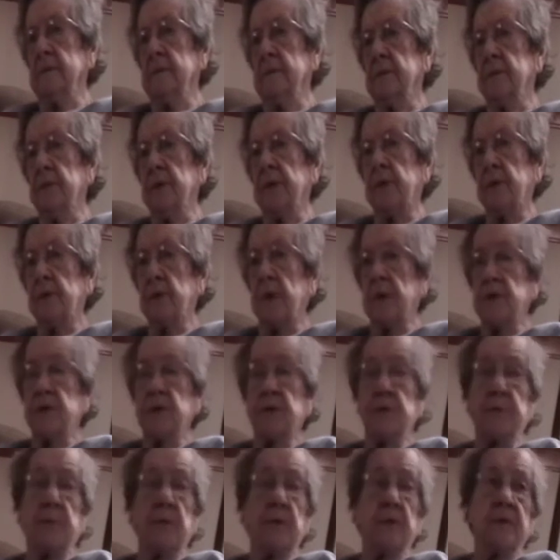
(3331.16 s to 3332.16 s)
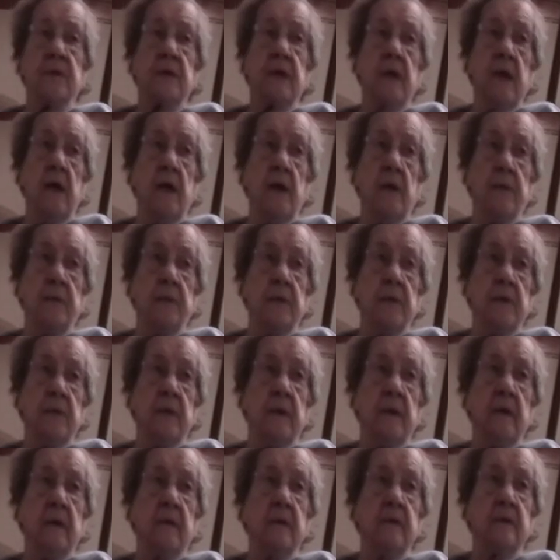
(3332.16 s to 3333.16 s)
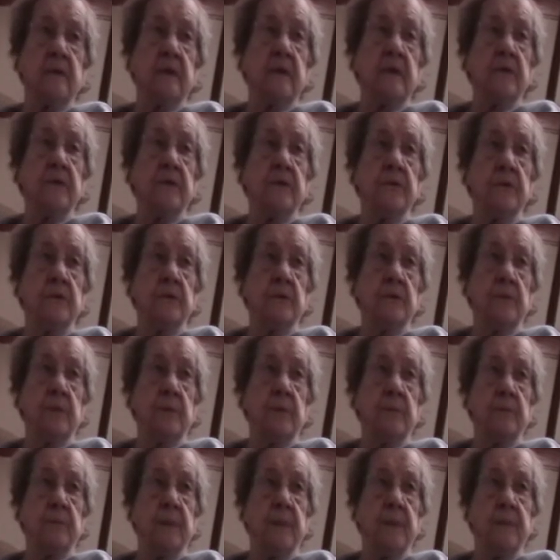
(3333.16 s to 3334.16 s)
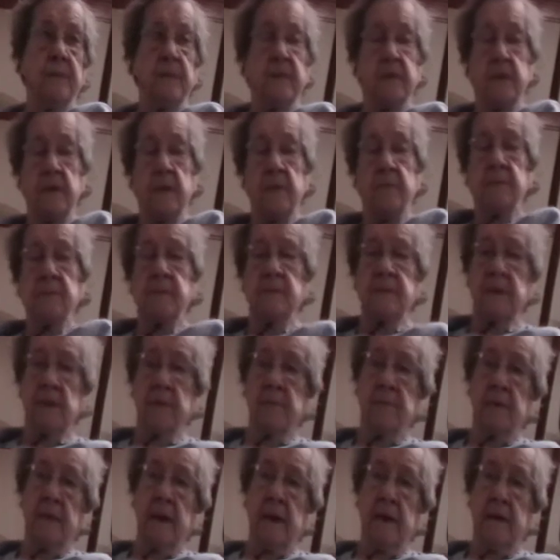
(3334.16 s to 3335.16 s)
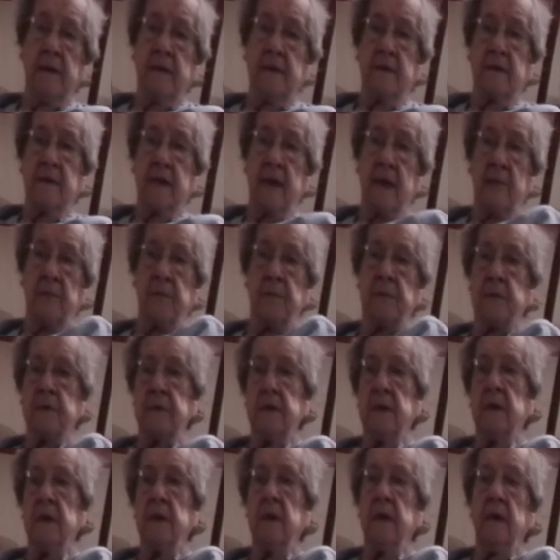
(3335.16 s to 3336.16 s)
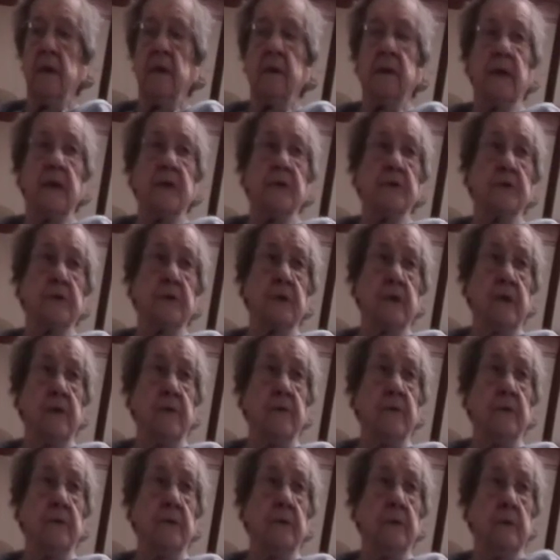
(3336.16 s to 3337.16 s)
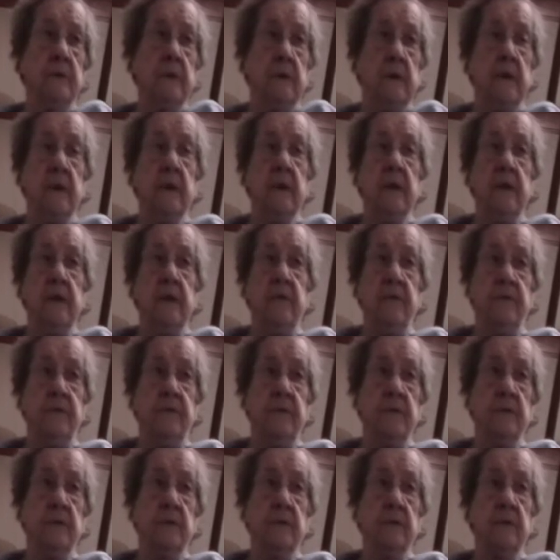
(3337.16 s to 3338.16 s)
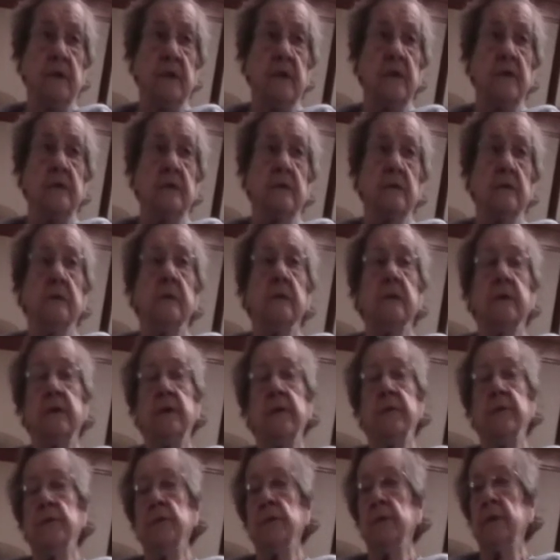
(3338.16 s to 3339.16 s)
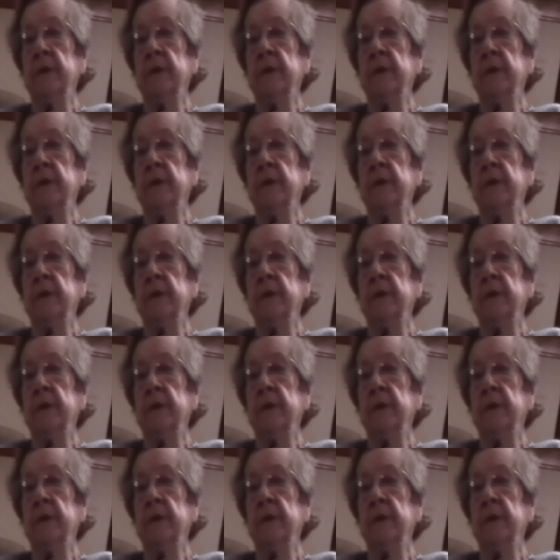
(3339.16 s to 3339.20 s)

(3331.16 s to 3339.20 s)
Red Cross is supposed to help you and send, when people, something like this happens, they should give you a leave, they give you a